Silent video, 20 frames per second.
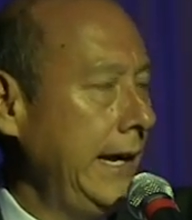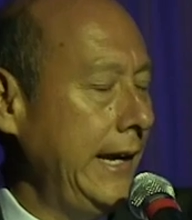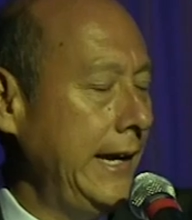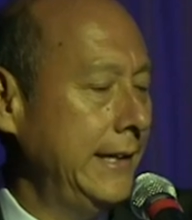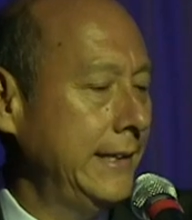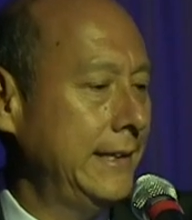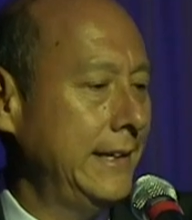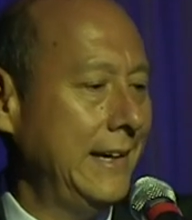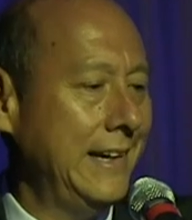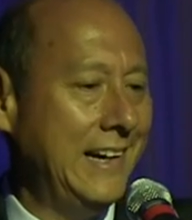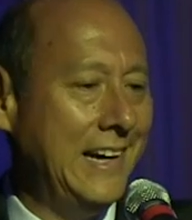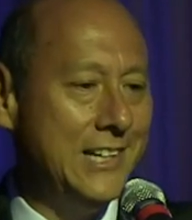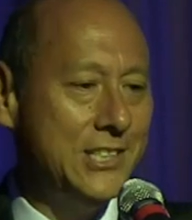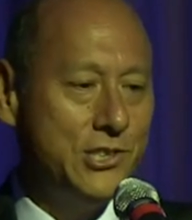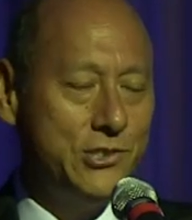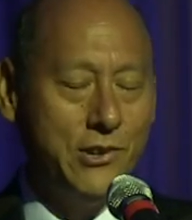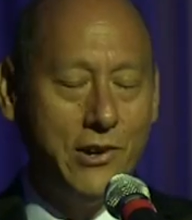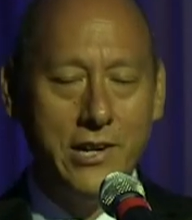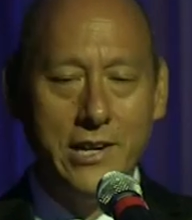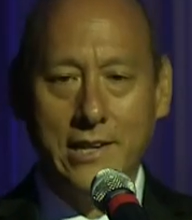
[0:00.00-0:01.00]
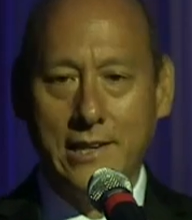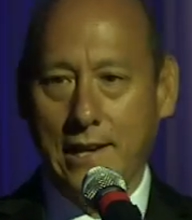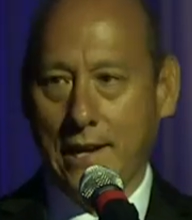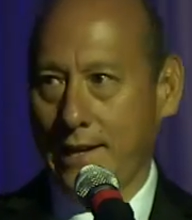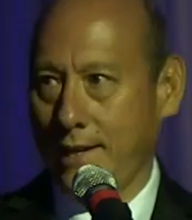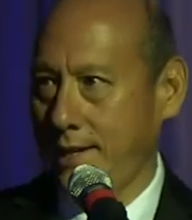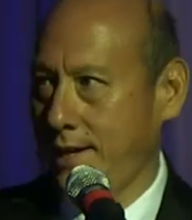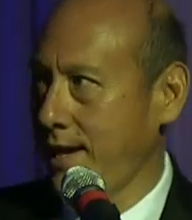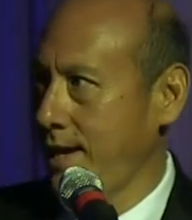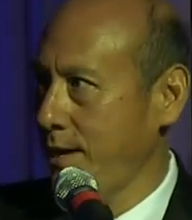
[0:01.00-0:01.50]
And I started
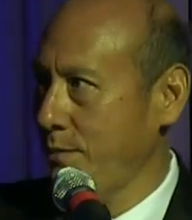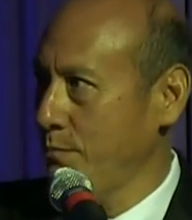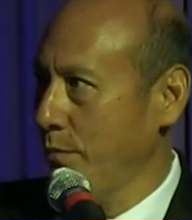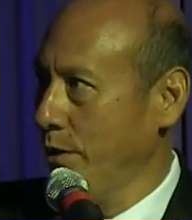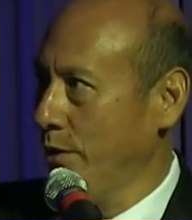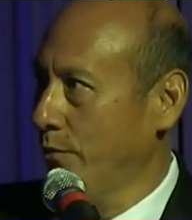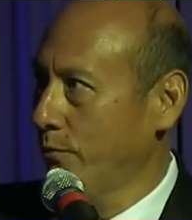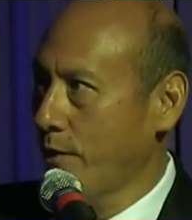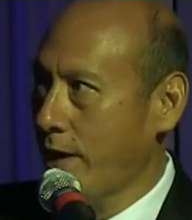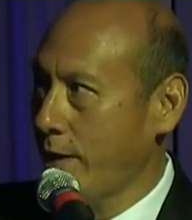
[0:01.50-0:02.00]
getting hate mail